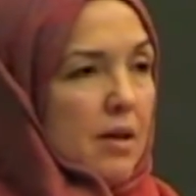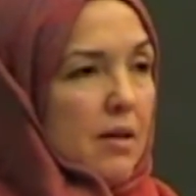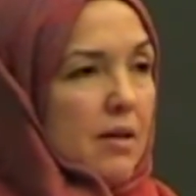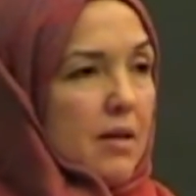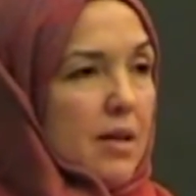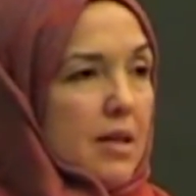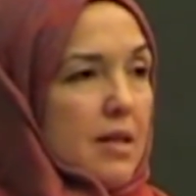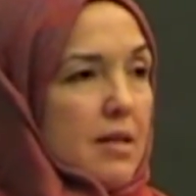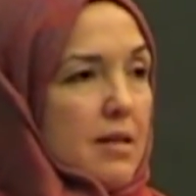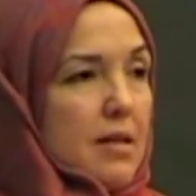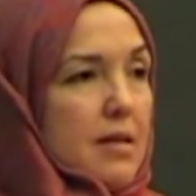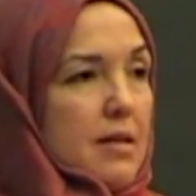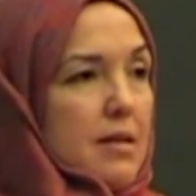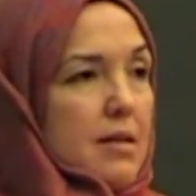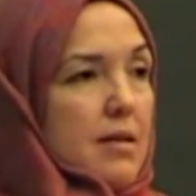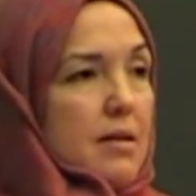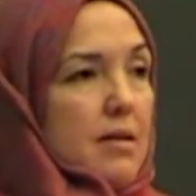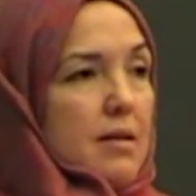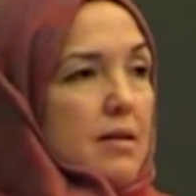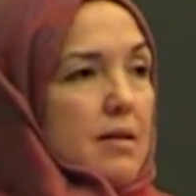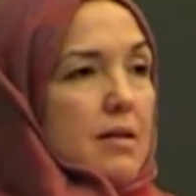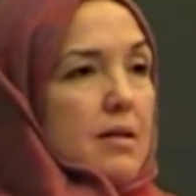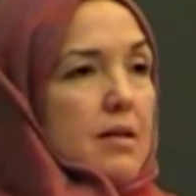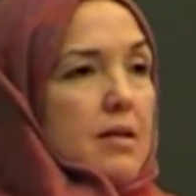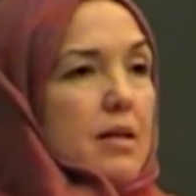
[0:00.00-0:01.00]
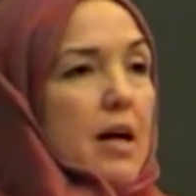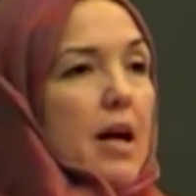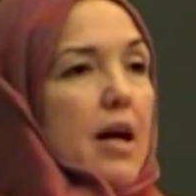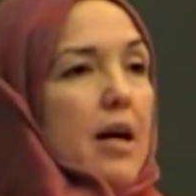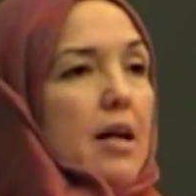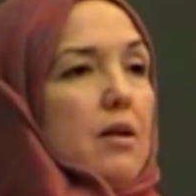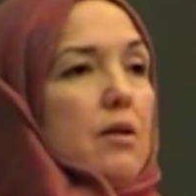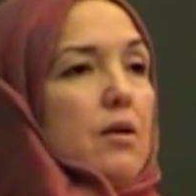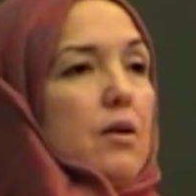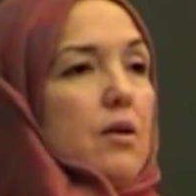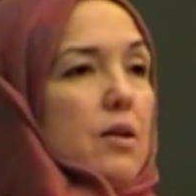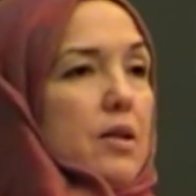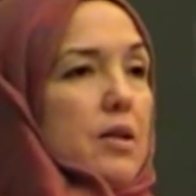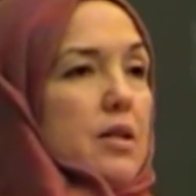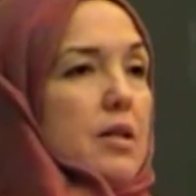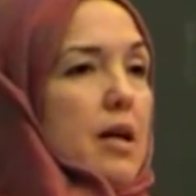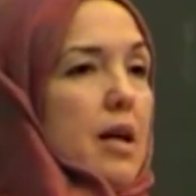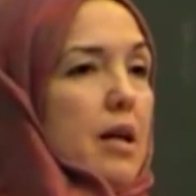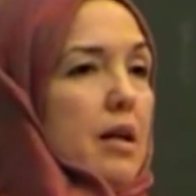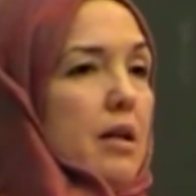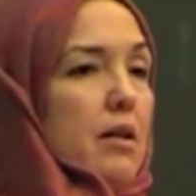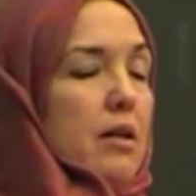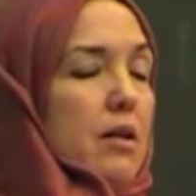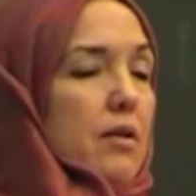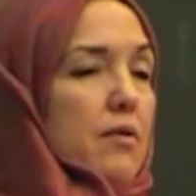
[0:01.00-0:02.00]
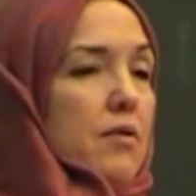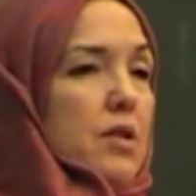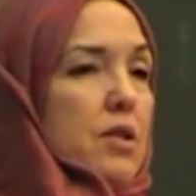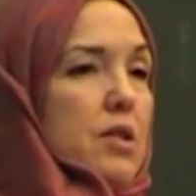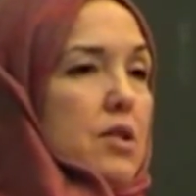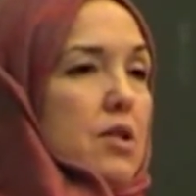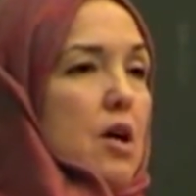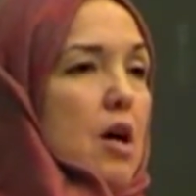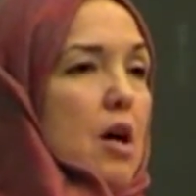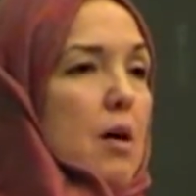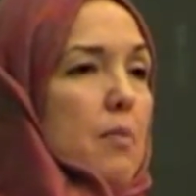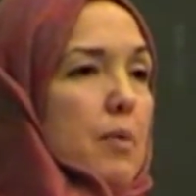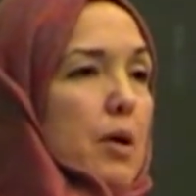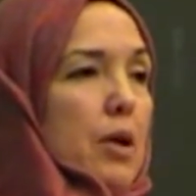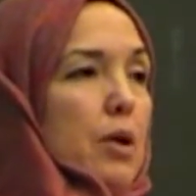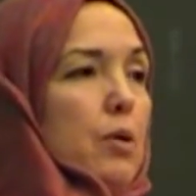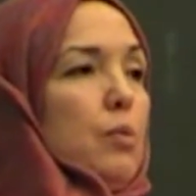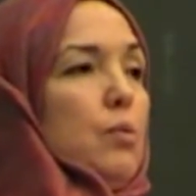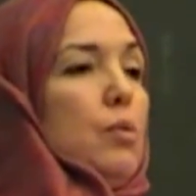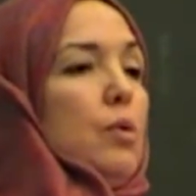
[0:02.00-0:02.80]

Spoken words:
This title, the title of this topic,